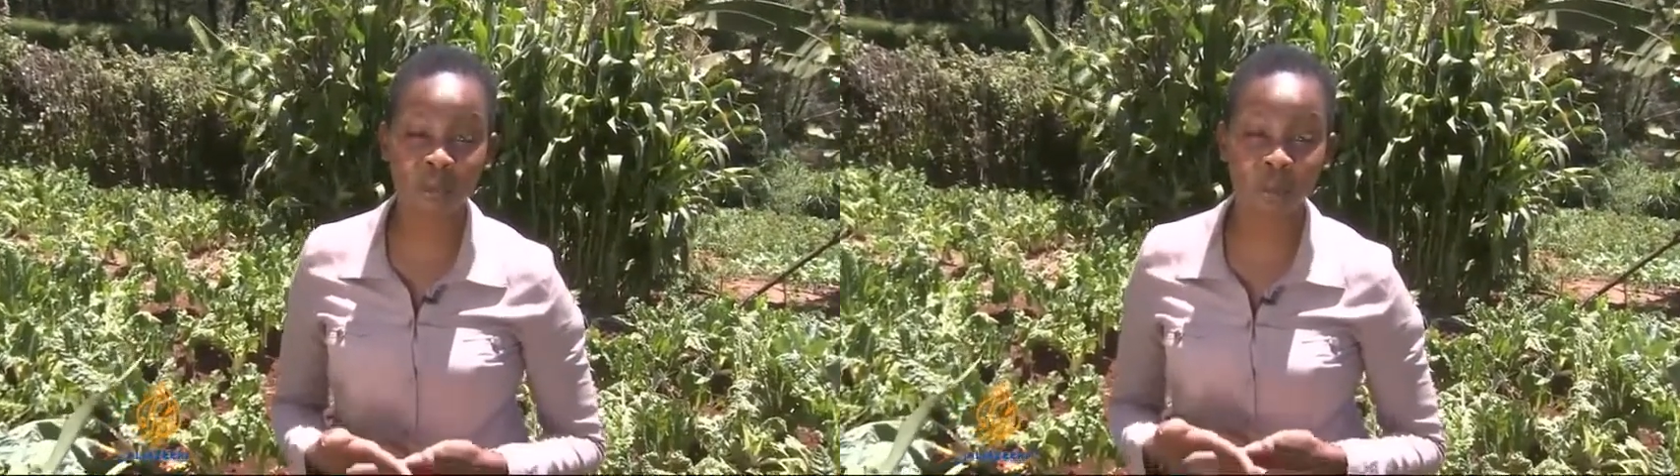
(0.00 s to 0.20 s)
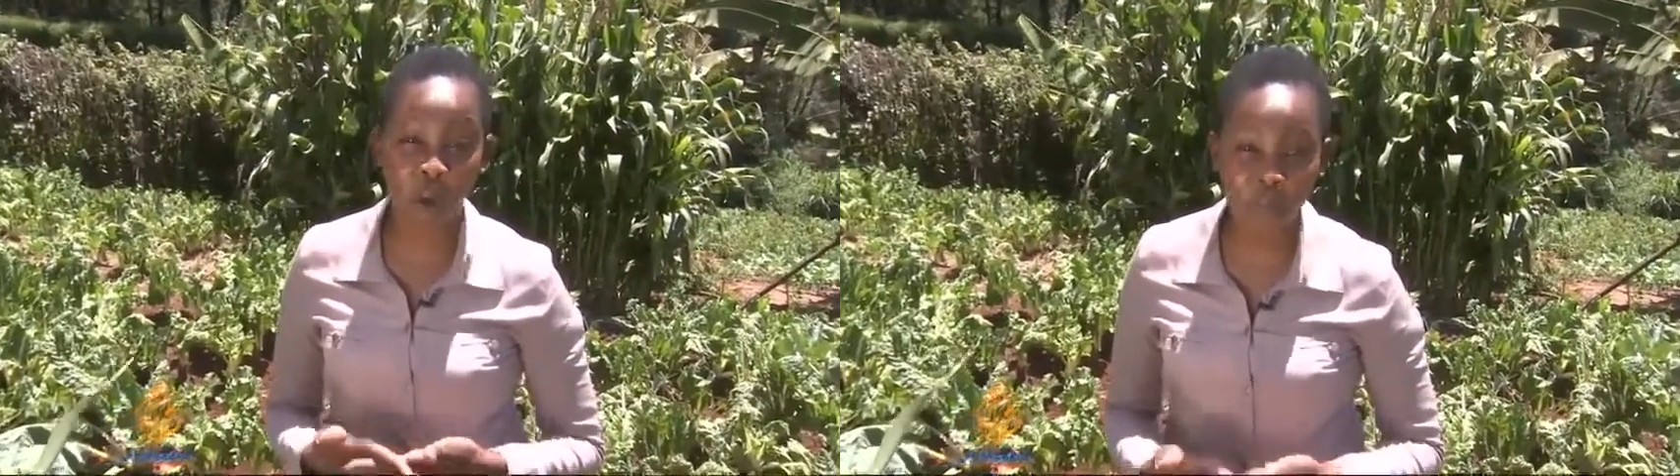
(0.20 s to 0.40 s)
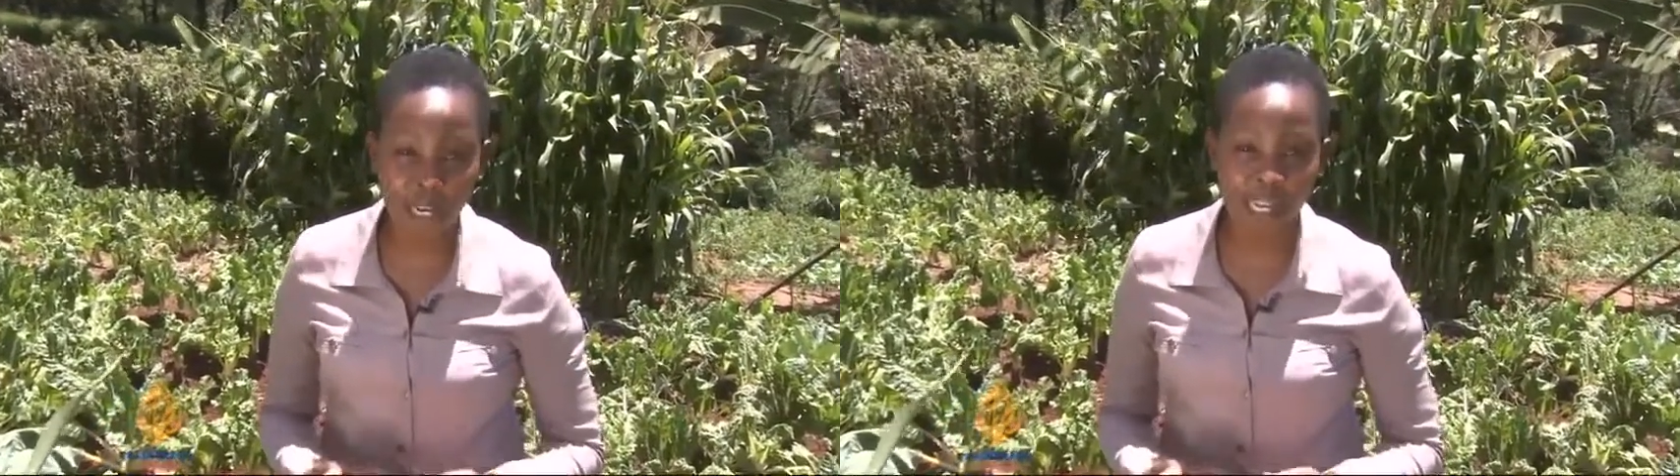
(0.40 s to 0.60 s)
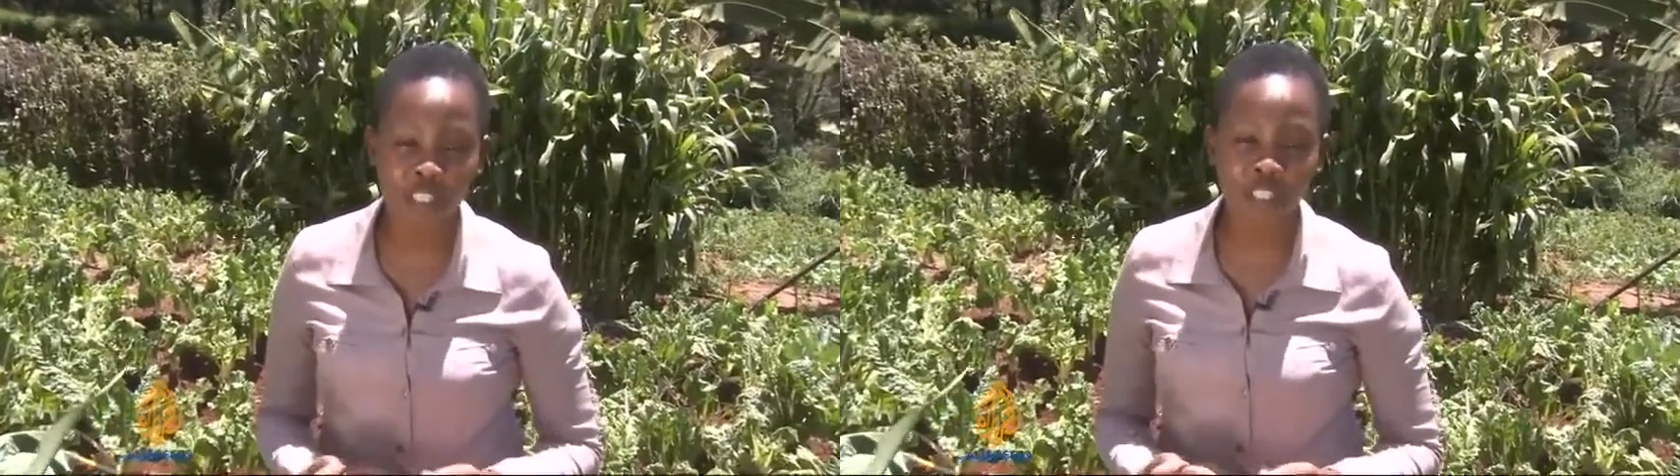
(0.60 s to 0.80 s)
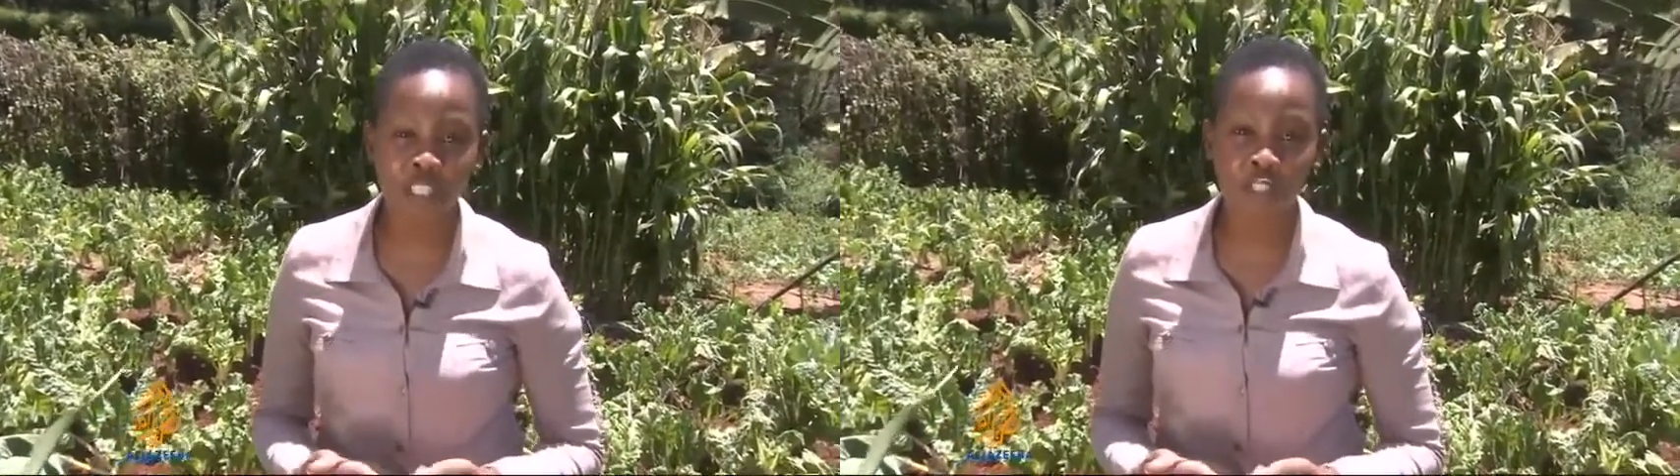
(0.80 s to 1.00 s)

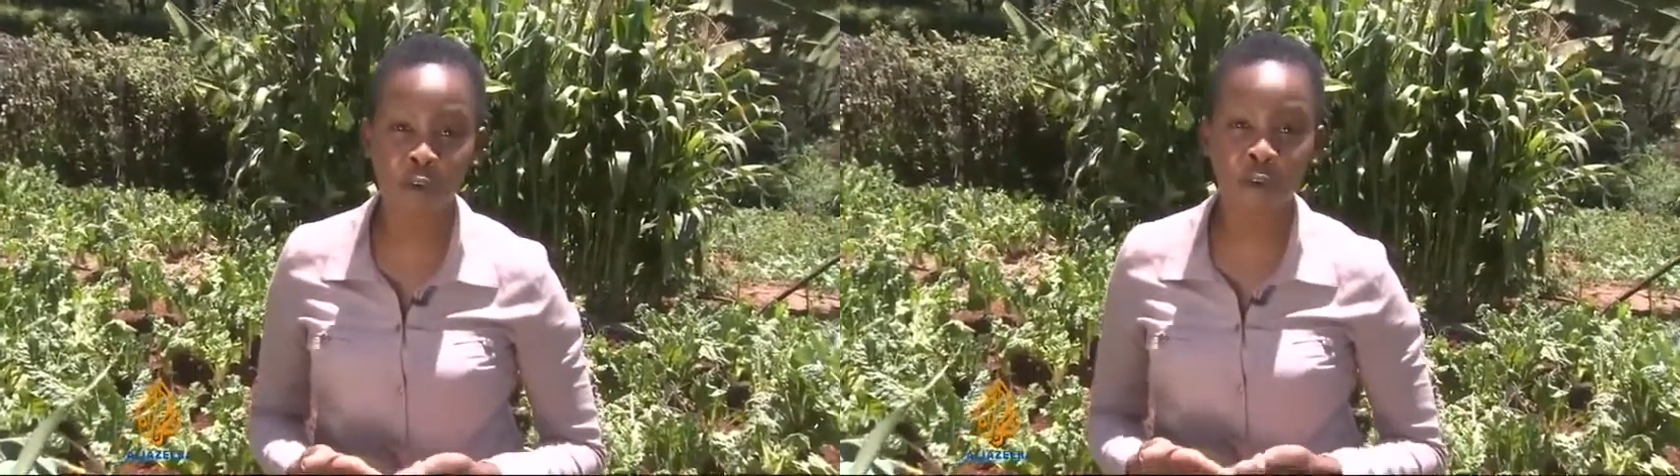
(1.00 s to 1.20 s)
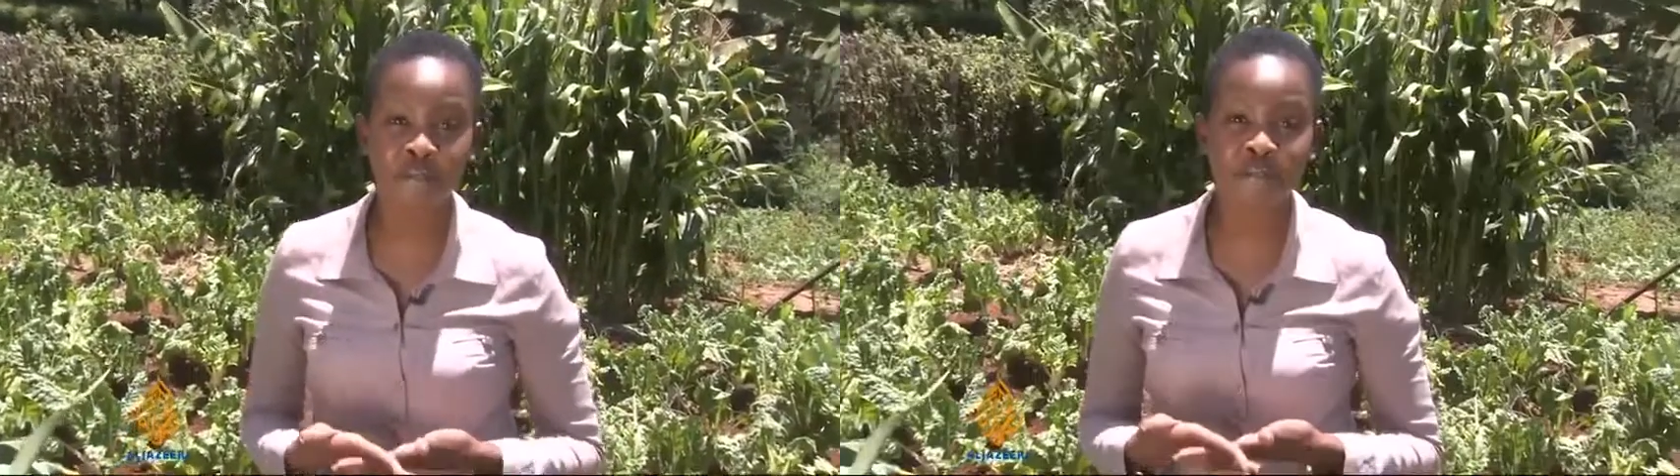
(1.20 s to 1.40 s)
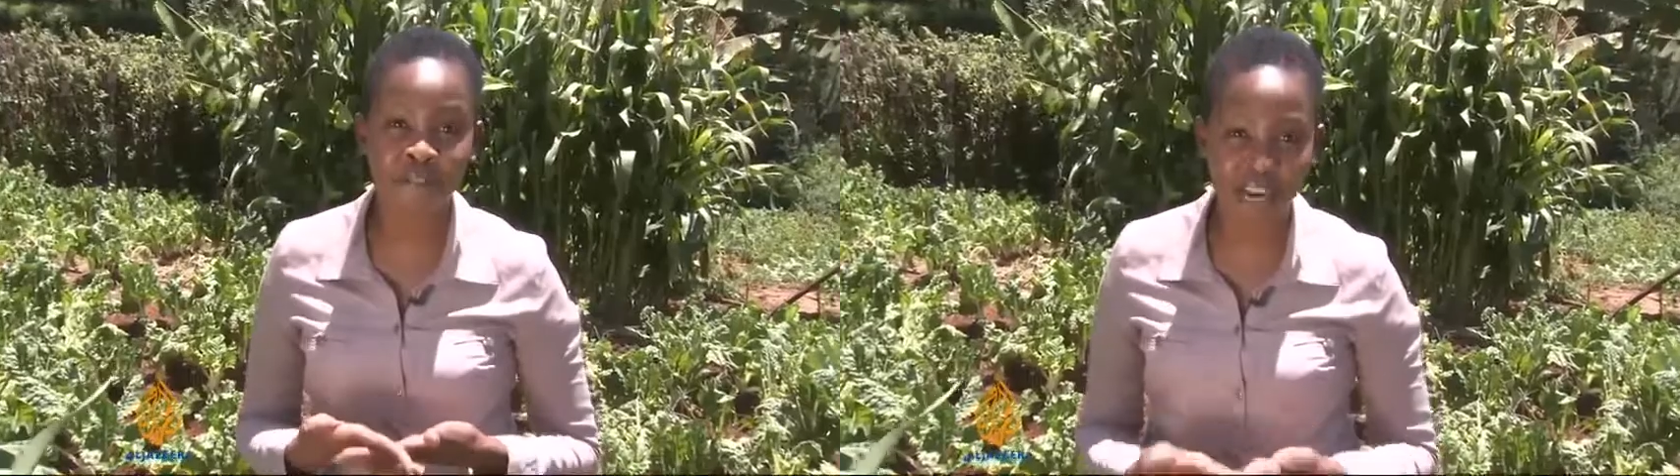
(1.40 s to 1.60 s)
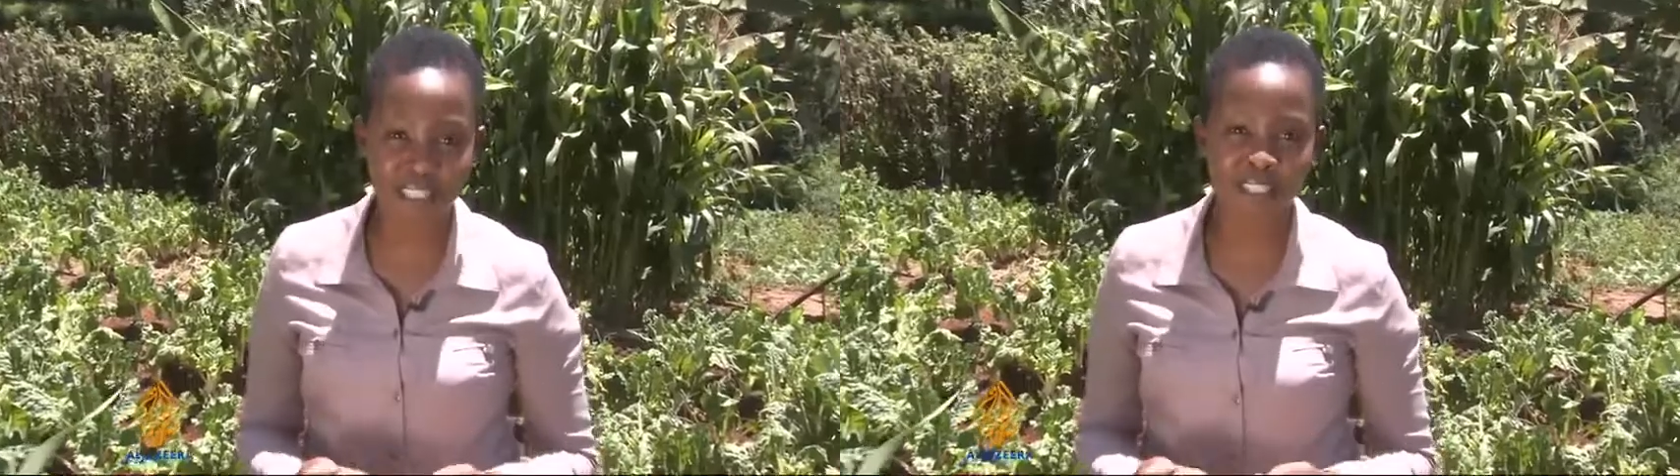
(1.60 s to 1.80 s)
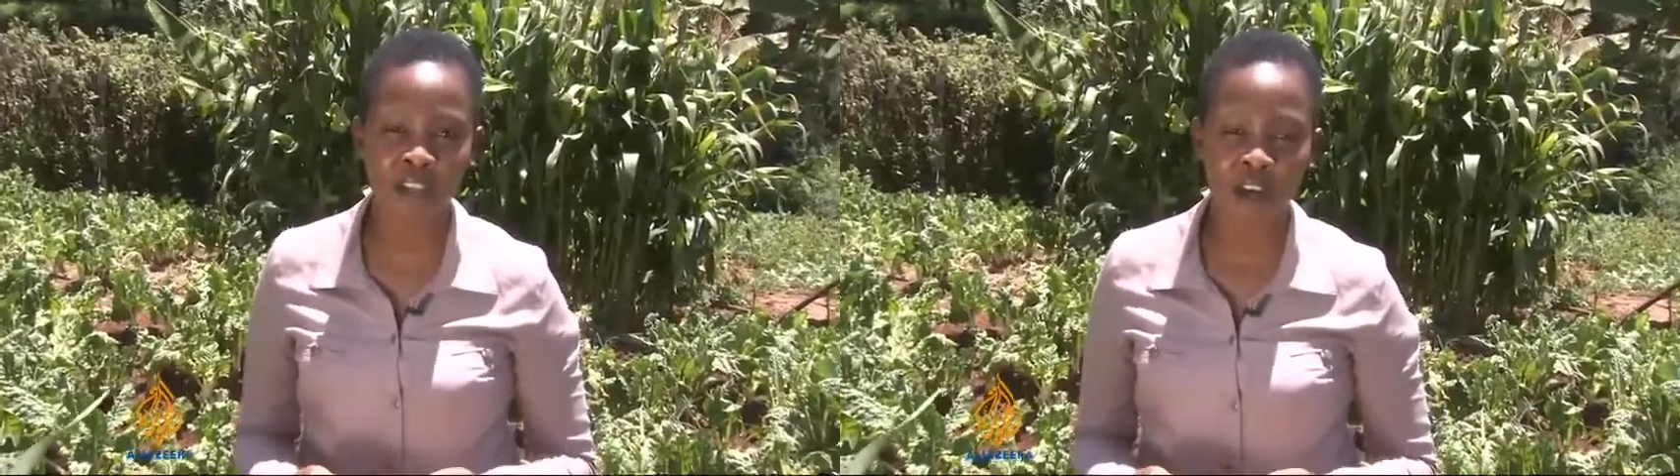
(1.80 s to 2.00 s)
population is growing
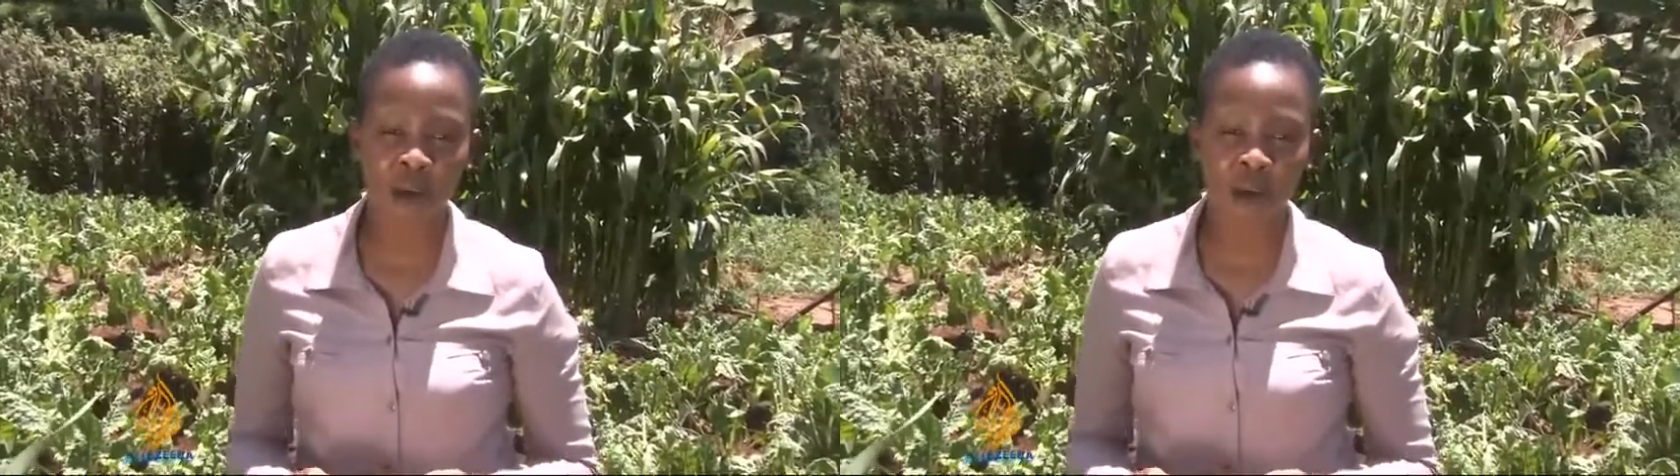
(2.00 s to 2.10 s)
fast,